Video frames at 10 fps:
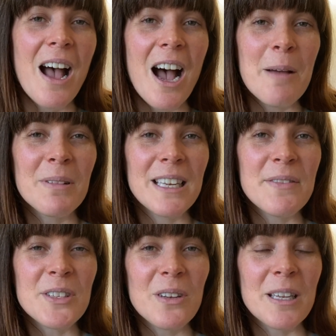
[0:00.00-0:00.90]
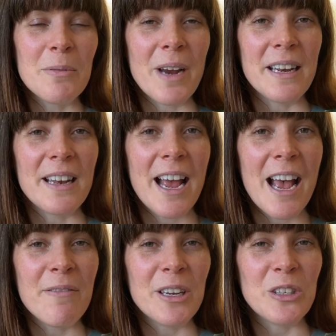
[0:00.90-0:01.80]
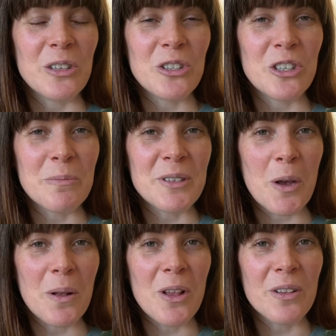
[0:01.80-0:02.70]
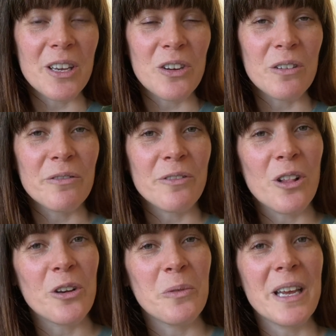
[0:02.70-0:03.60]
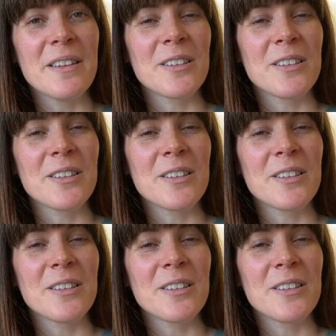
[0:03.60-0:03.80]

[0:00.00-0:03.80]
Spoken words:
I believe Sew Liberated have a YouTube sew along that you can follow with,